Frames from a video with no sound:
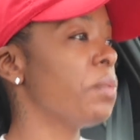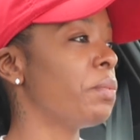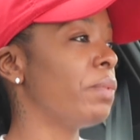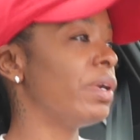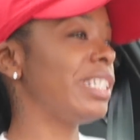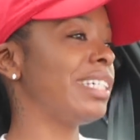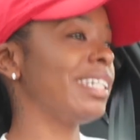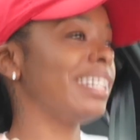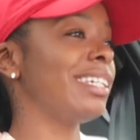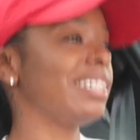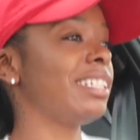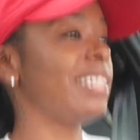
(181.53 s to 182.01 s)

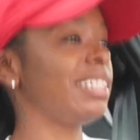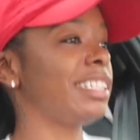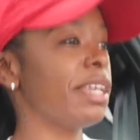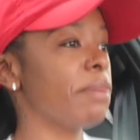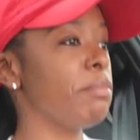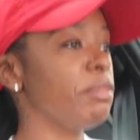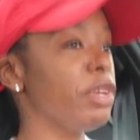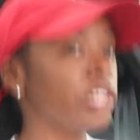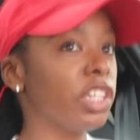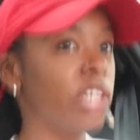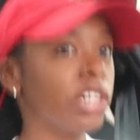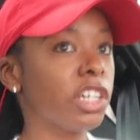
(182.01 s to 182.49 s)
which is
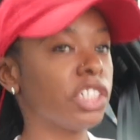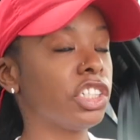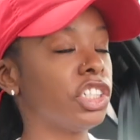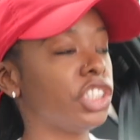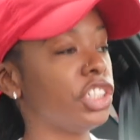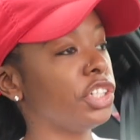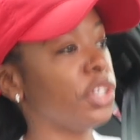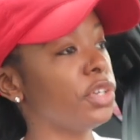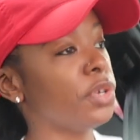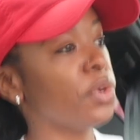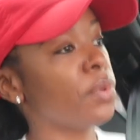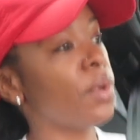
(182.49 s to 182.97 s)
similar
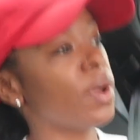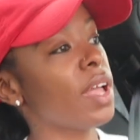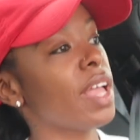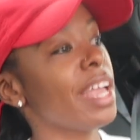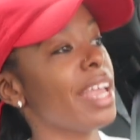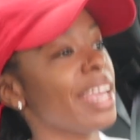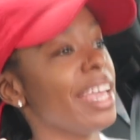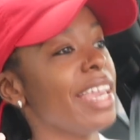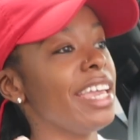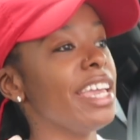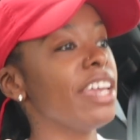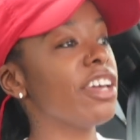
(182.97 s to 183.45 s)

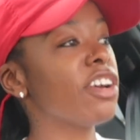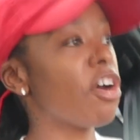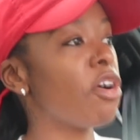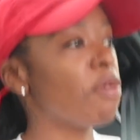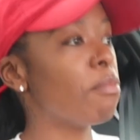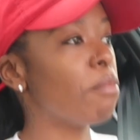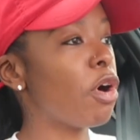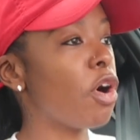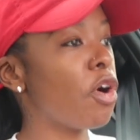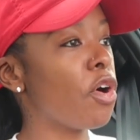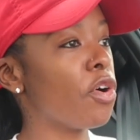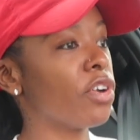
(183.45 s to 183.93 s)
to ego
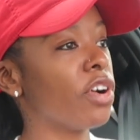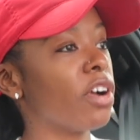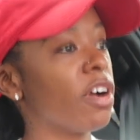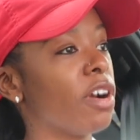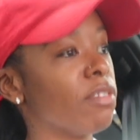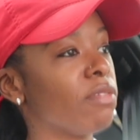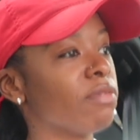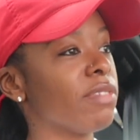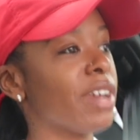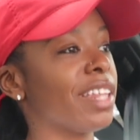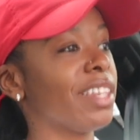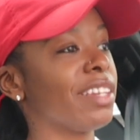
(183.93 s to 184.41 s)
mode,
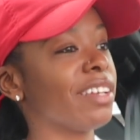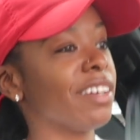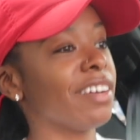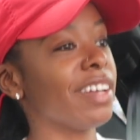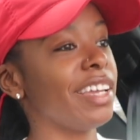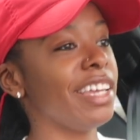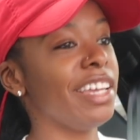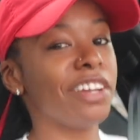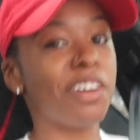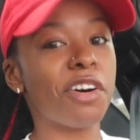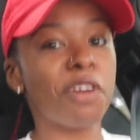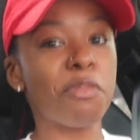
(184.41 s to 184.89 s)
or rather
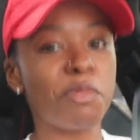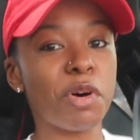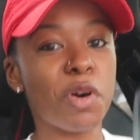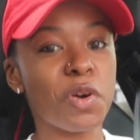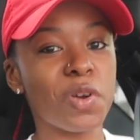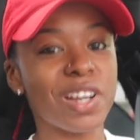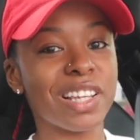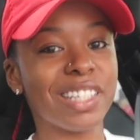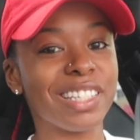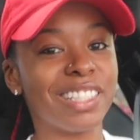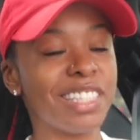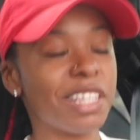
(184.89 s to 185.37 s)
ego
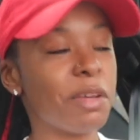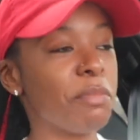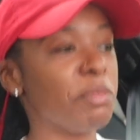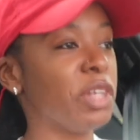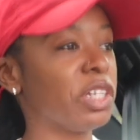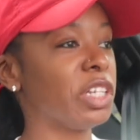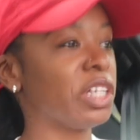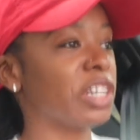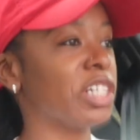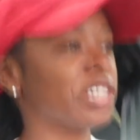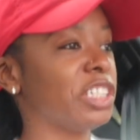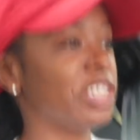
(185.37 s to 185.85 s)
mode is
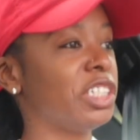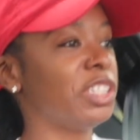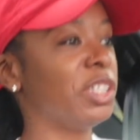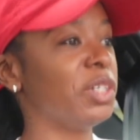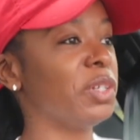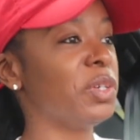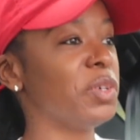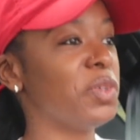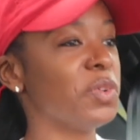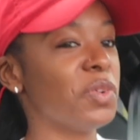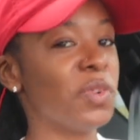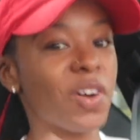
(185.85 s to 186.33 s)
similar
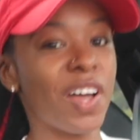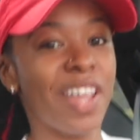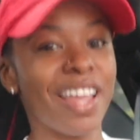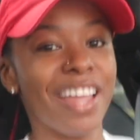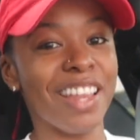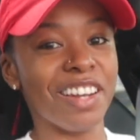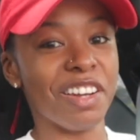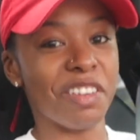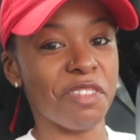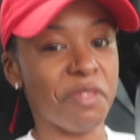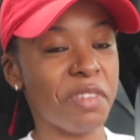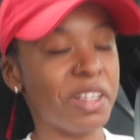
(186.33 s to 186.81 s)
to
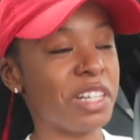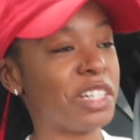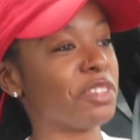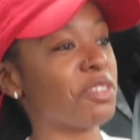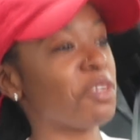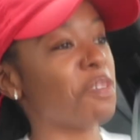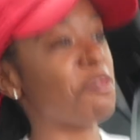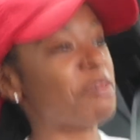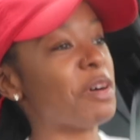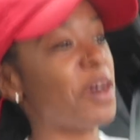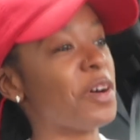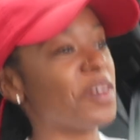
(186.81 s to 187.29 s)

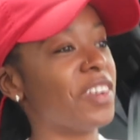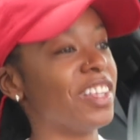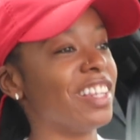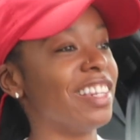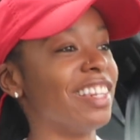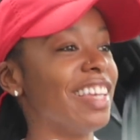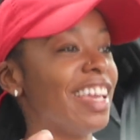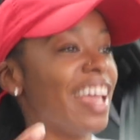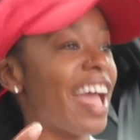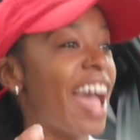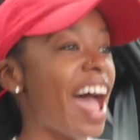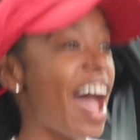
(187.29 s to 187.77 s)
individual mode in
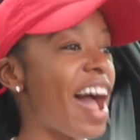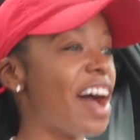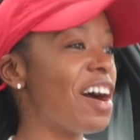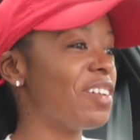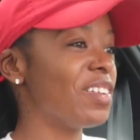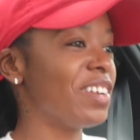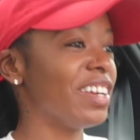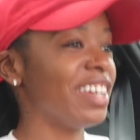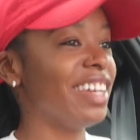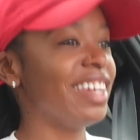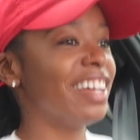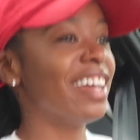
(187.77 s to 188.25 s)
the
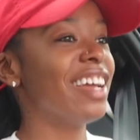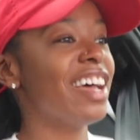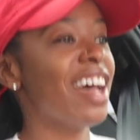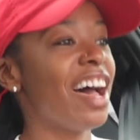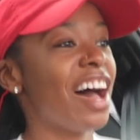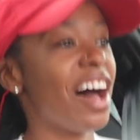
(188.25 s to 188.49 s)
Audi.